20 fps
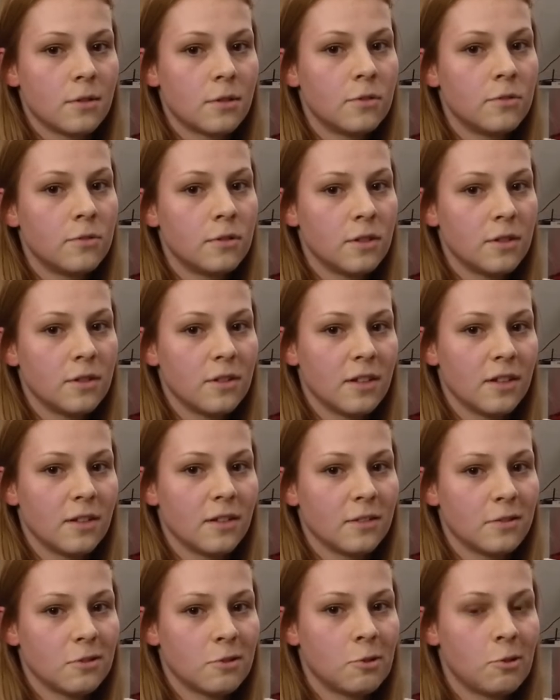cool
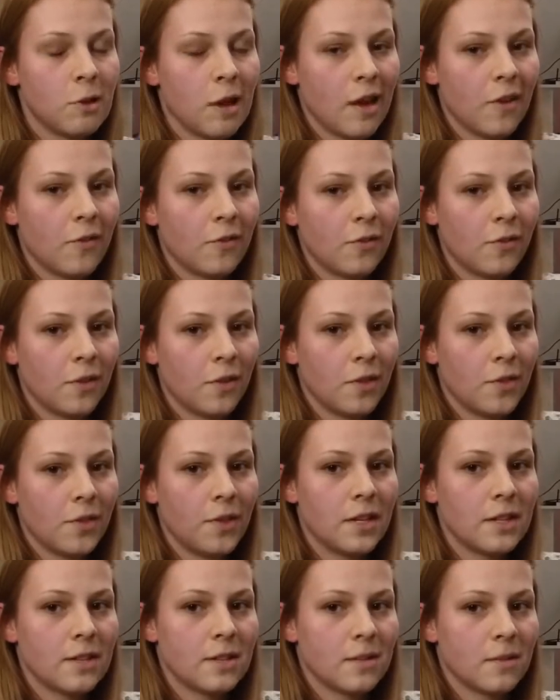to have
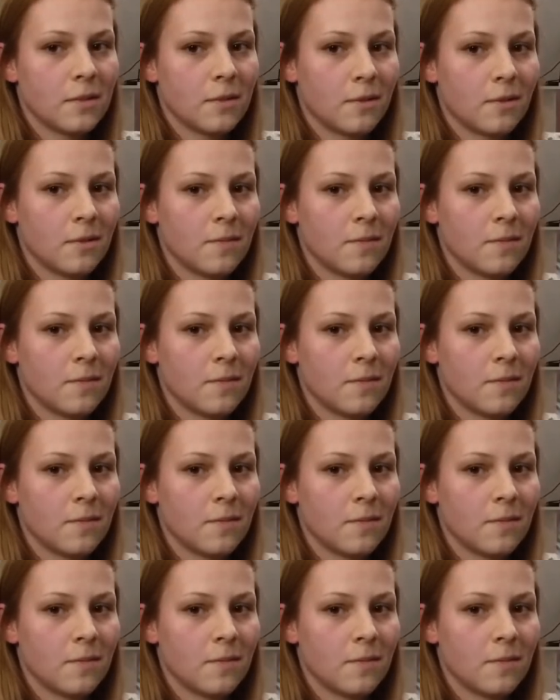this